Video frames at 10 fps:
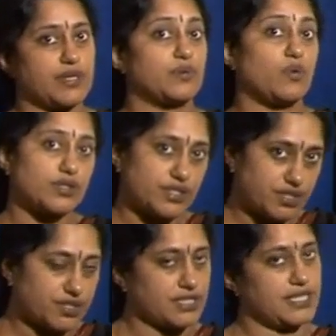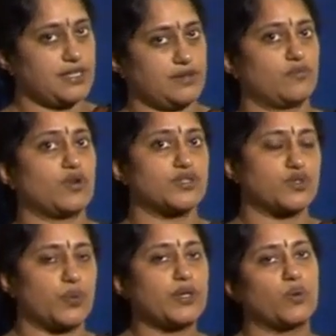when he wants the wants
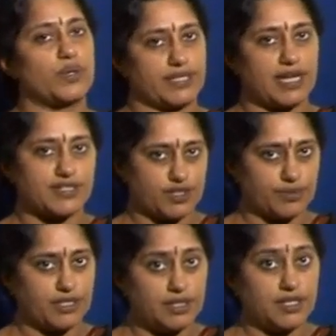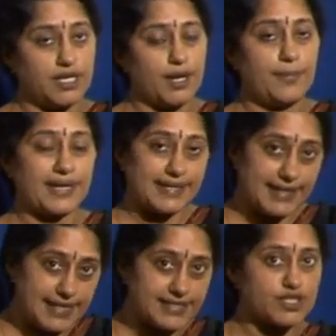to win over the customer, but
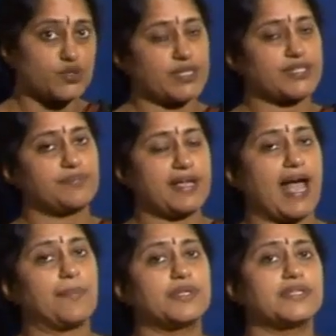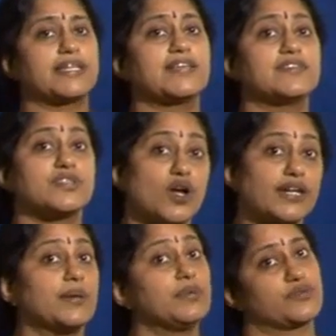a situation may happen that he is
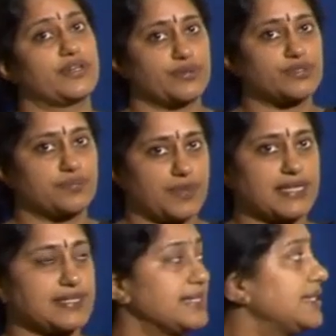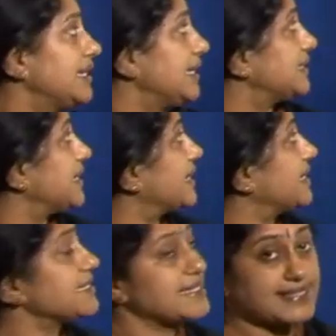not able to reduce the price. In
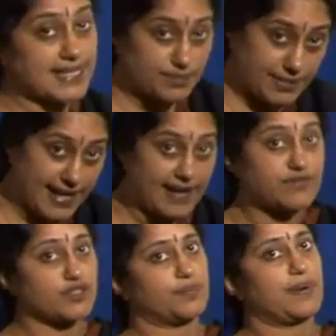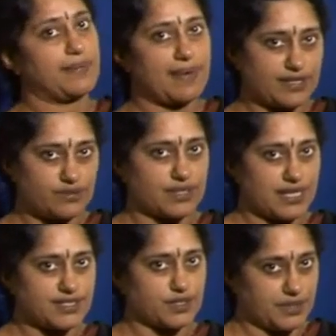that case, the seller may have to reply back to the
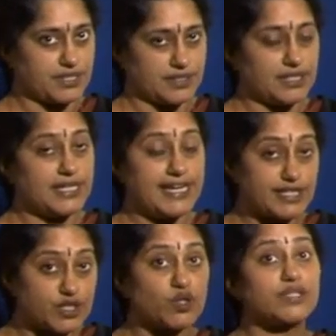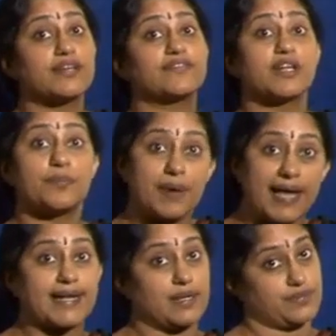customer it's good if the
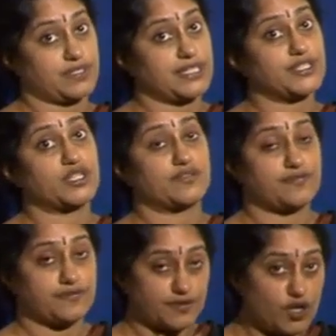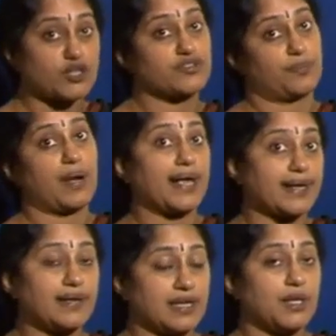reply comes instead of not
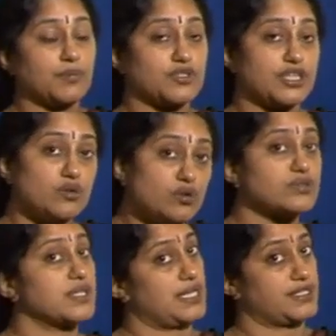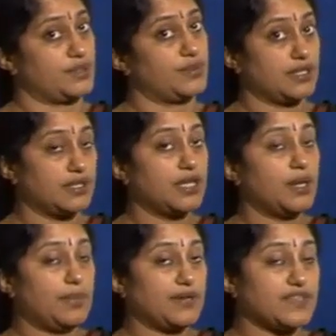replying because then you lose the customer.
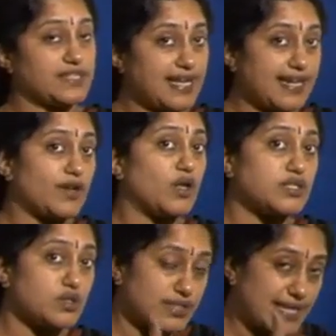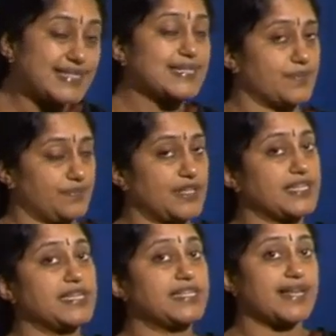But if the seller also tells him
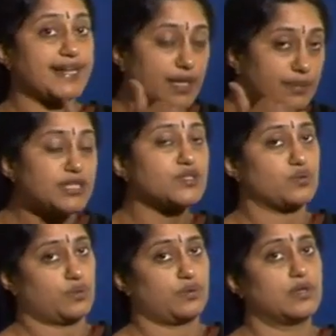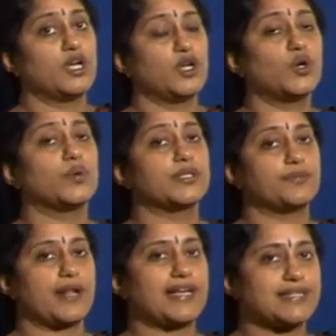that he is unable to lower
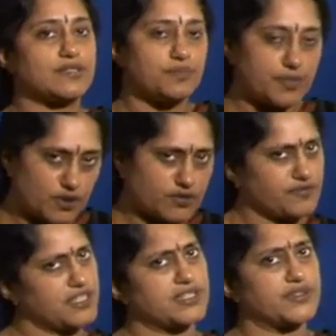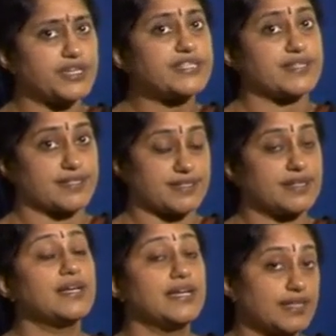the price because of certain reasons,
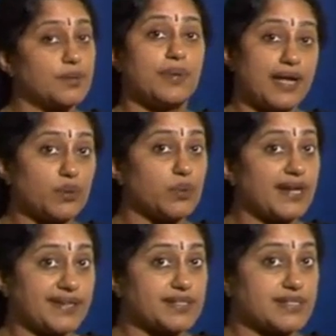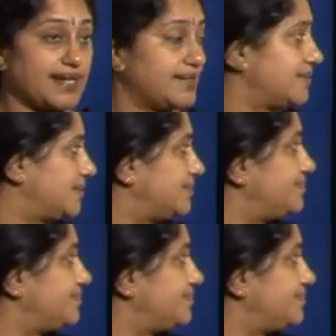the buyer will understand.